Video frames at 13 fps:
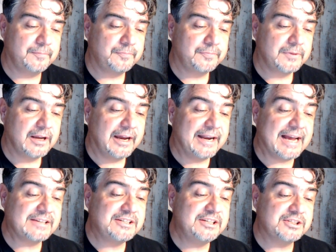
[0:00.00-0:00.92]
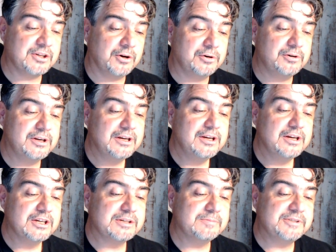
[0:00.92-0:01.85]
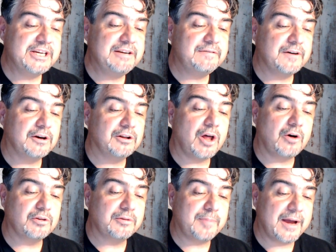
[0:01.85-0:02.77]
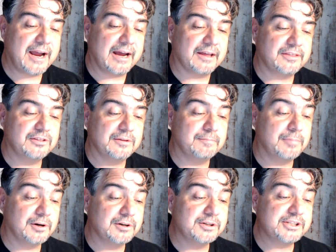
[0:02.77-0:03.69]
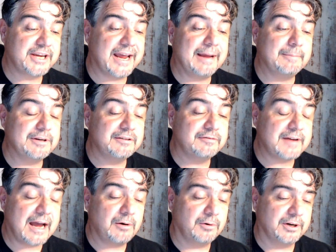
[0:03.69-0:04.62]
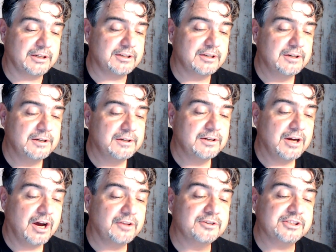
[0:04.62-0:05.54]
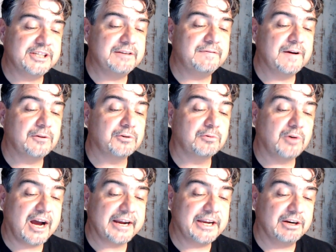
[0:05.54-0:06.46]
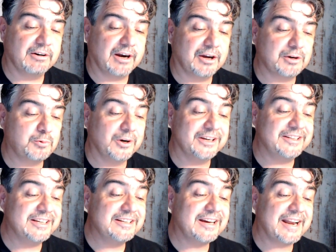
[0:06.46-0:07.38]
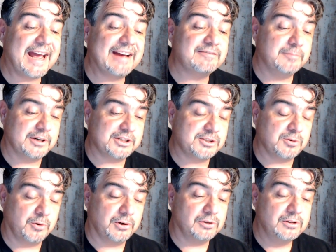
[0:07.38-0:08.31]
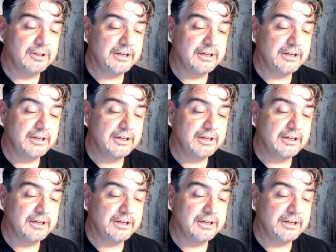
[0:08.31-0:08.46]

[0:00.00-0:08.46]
And as he sowed, some seed fell along the path, and the birds came and devoured it. Other seed fell on rocky ground, where it did not have much soil, and